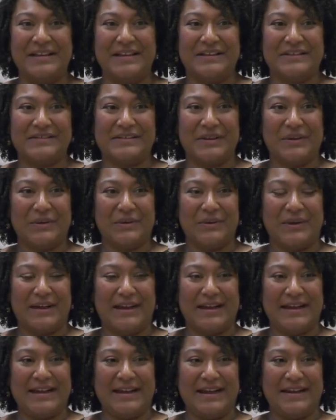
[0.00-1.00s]
So
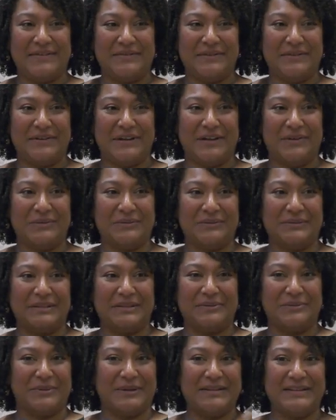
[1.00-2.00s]
I have to not
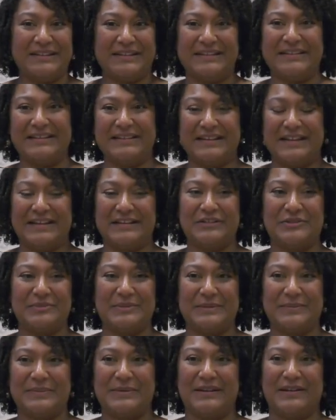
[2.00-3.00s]
only run the
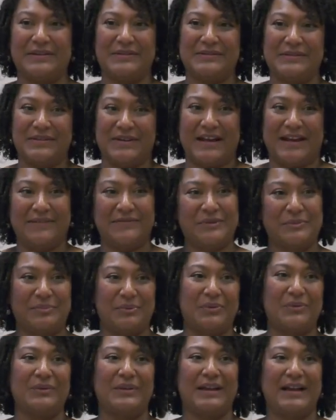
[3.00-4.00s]
engagement, but I also have to
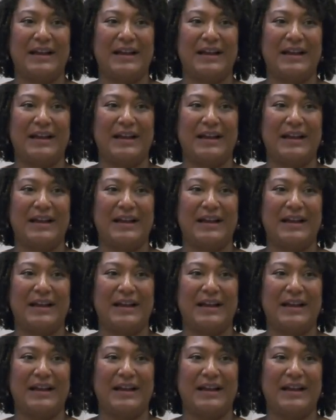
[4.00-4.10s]
pull it